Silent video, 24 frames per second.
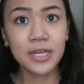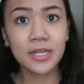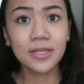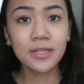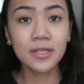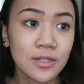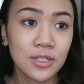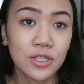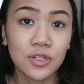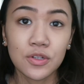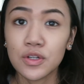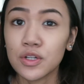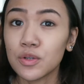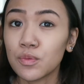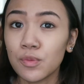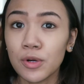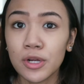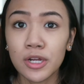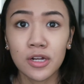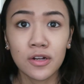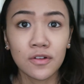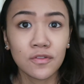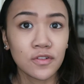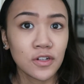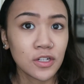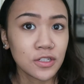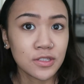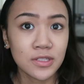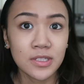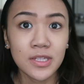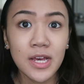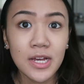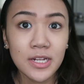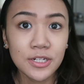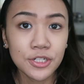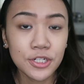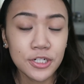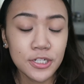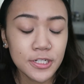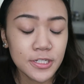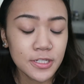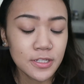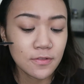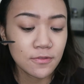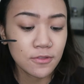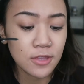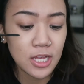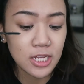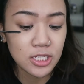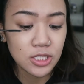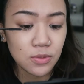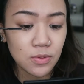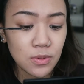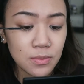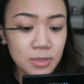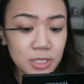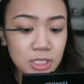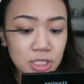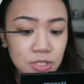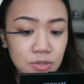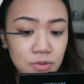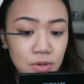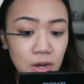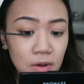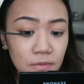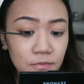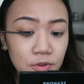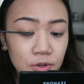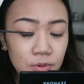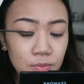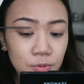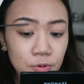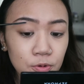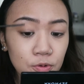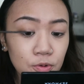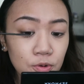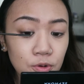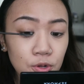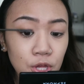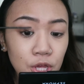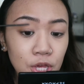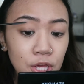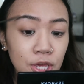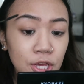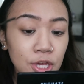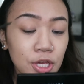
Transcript: line. You can wear false lashes if that's what makes you comfortable.